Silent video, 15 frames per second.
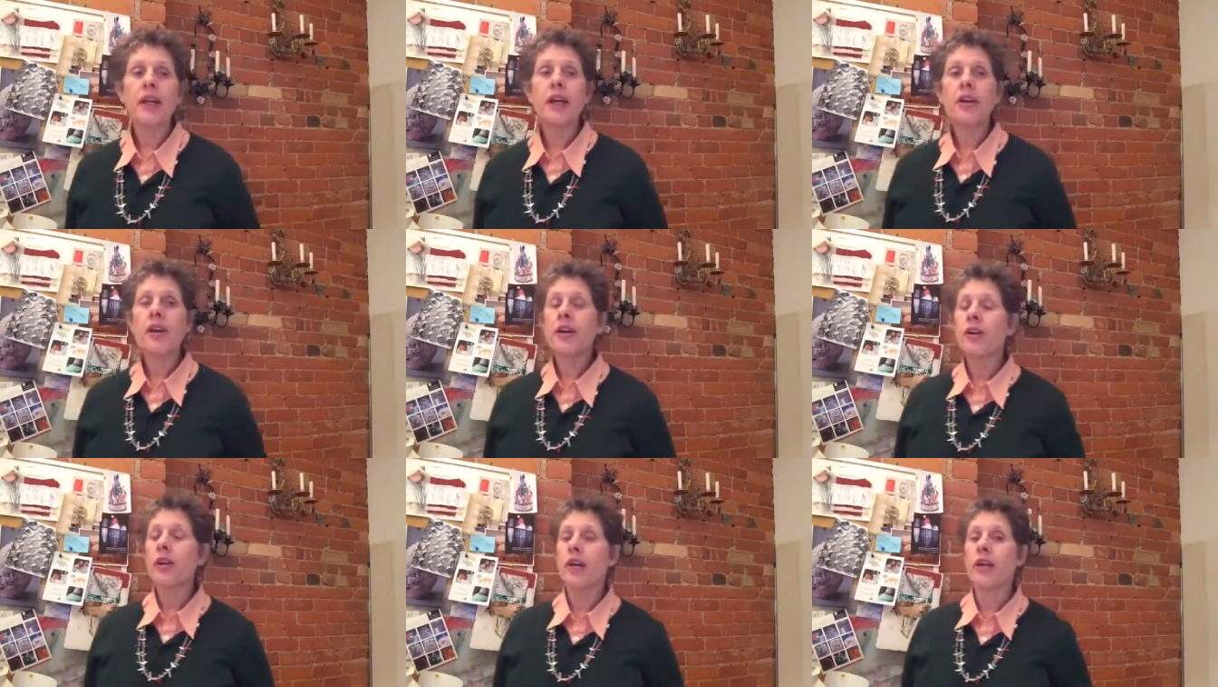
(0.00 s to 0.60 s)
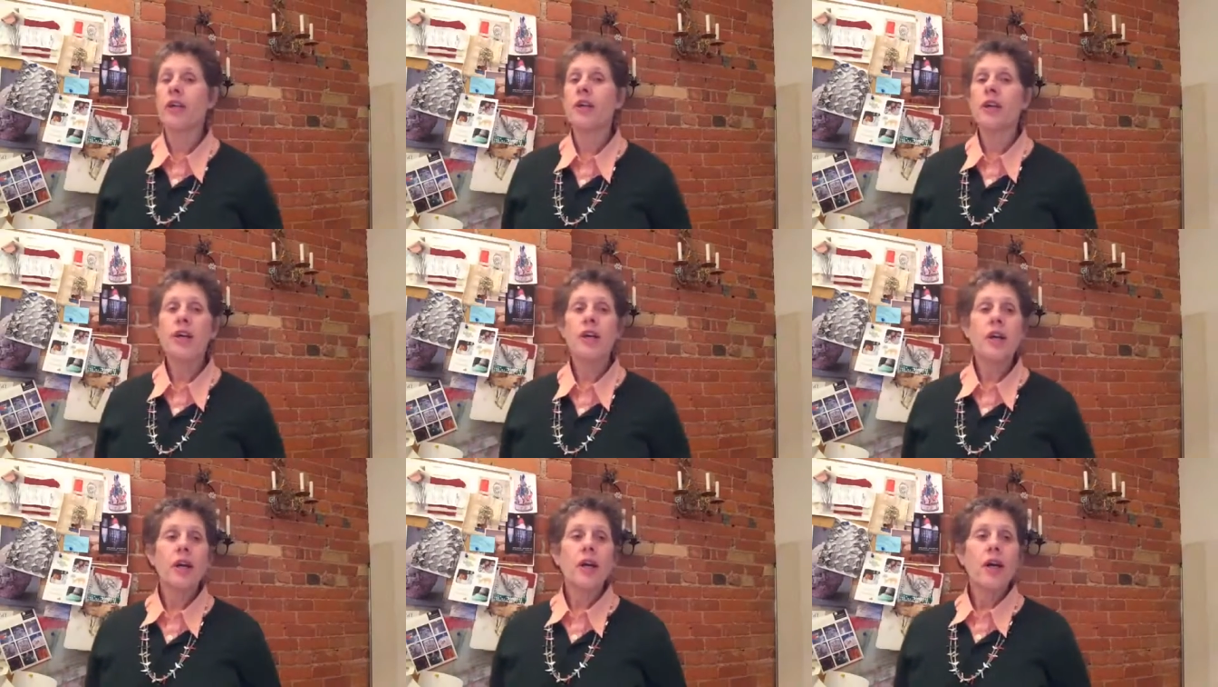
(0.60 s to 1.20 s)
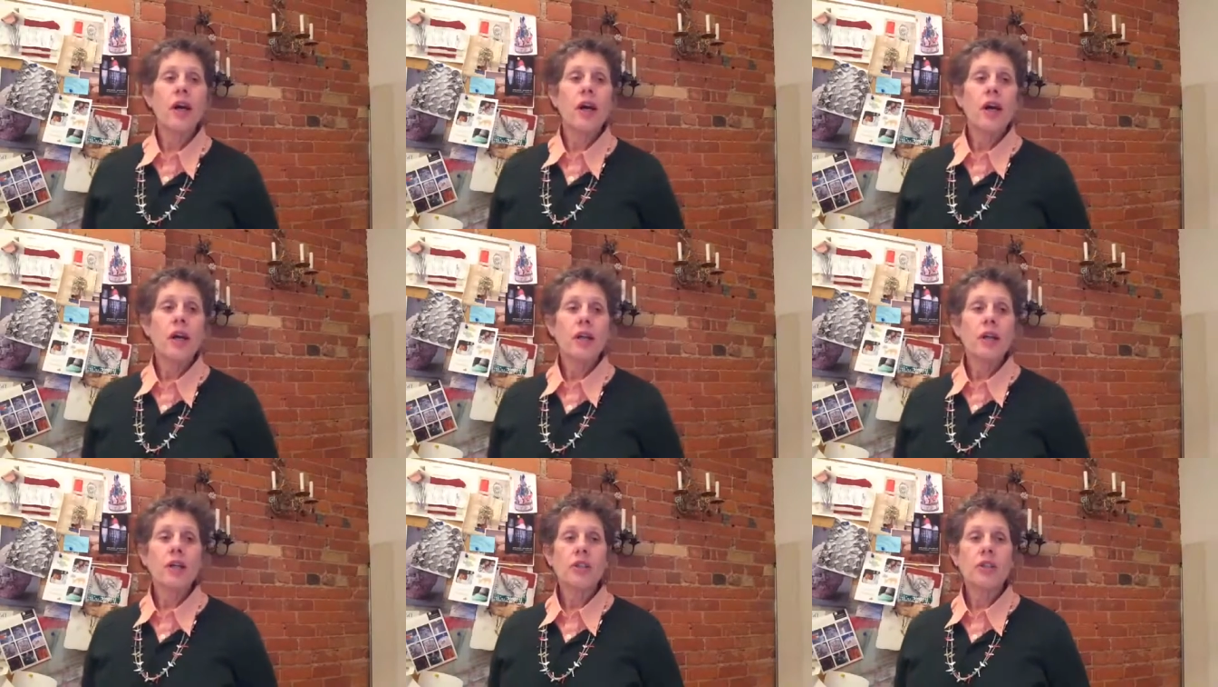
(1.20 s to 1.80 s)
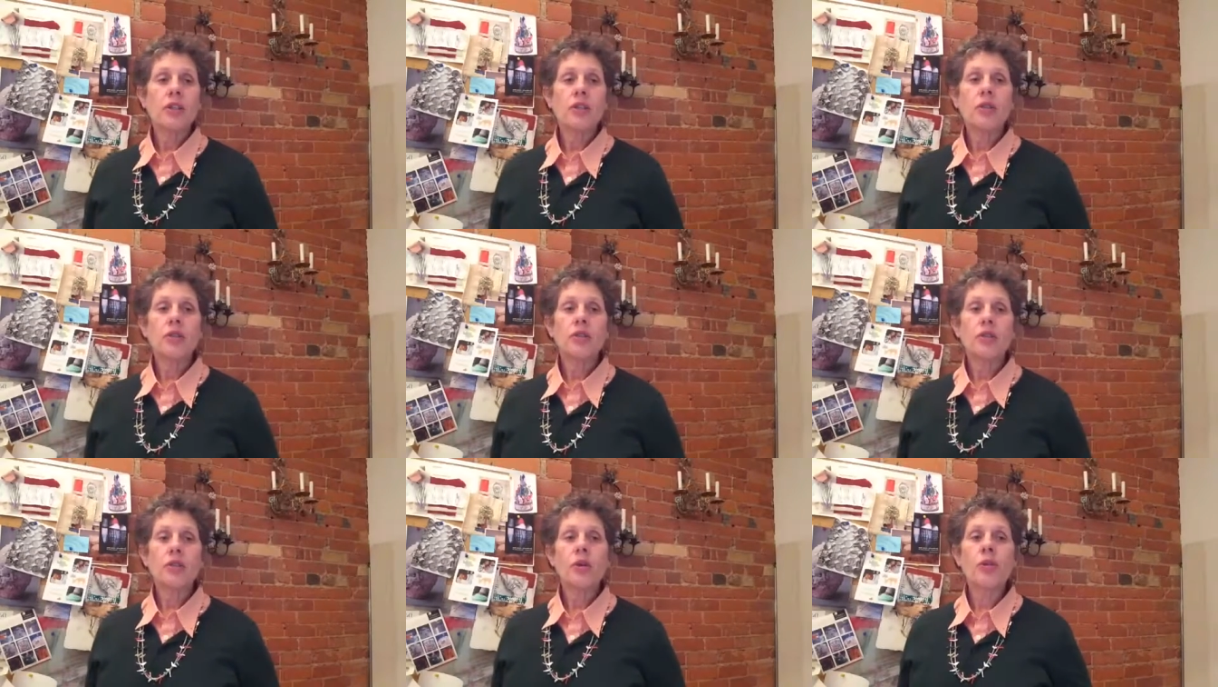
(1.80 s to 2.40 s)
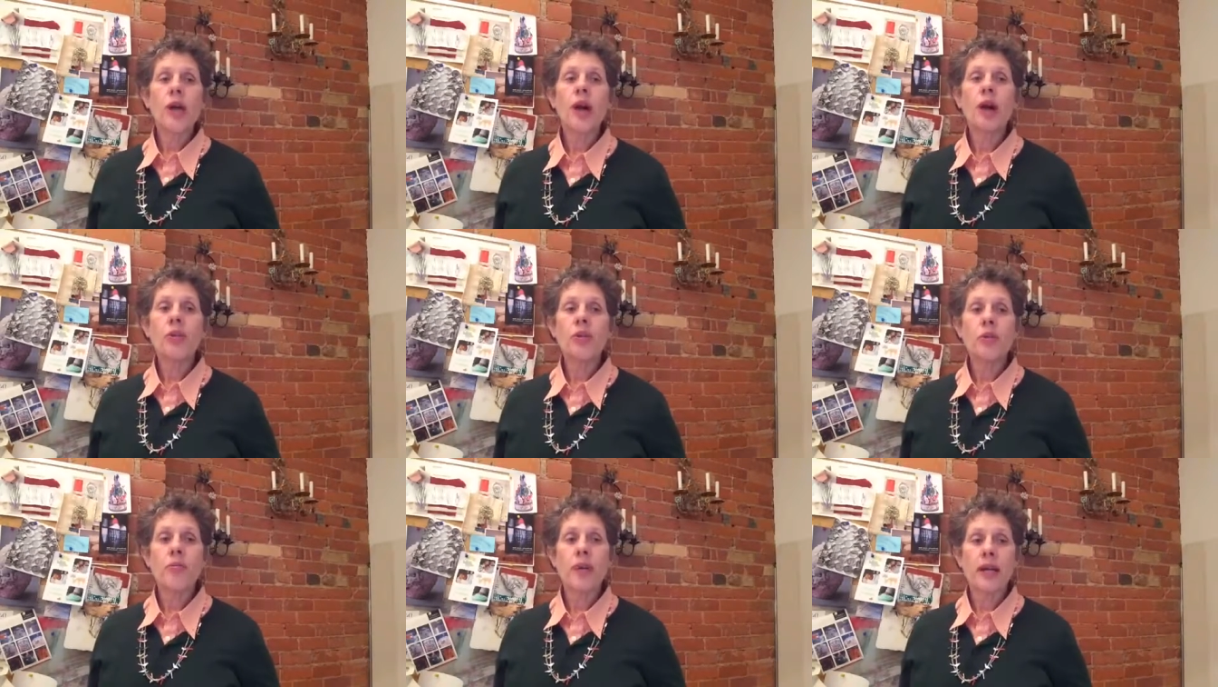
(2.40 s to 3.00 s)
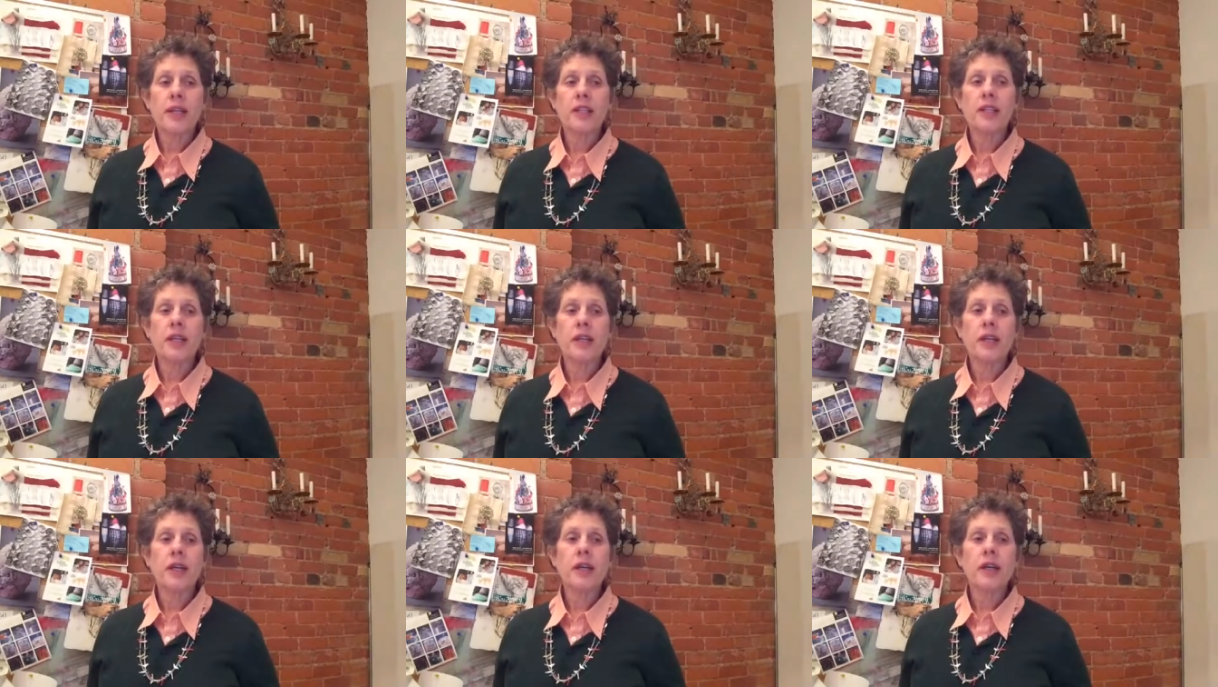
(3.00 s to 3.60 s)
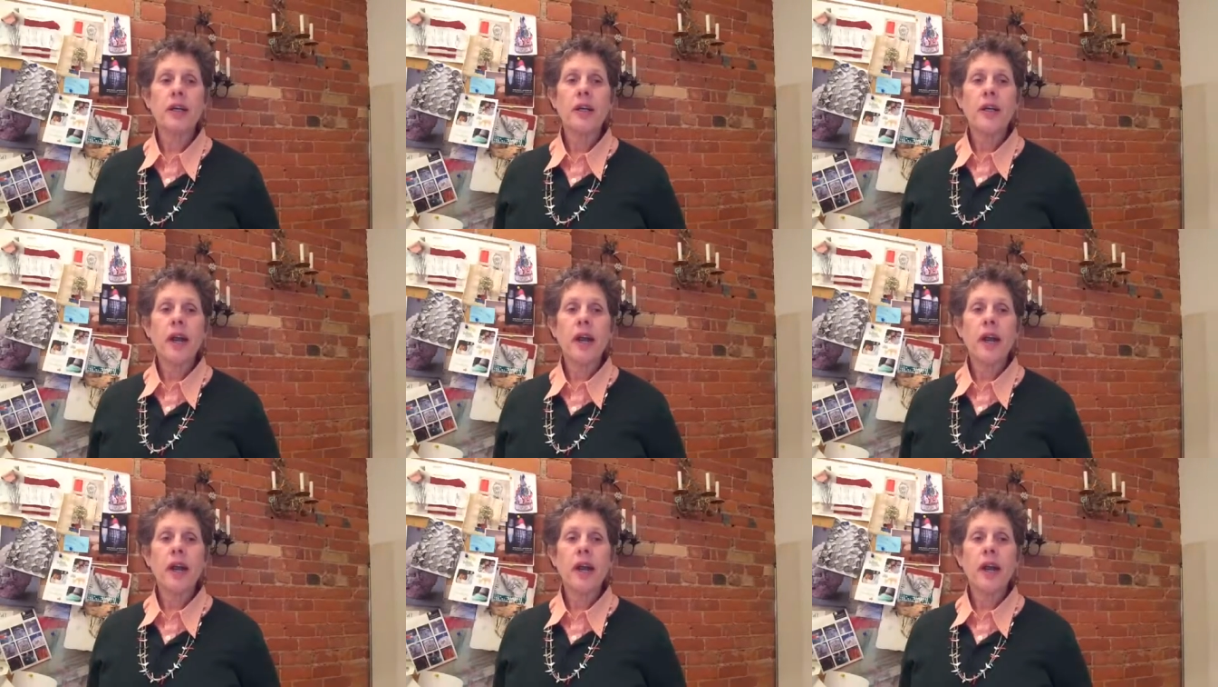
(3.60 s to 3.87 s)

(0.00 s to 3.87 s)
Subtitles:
in our gut so the healthy bacteria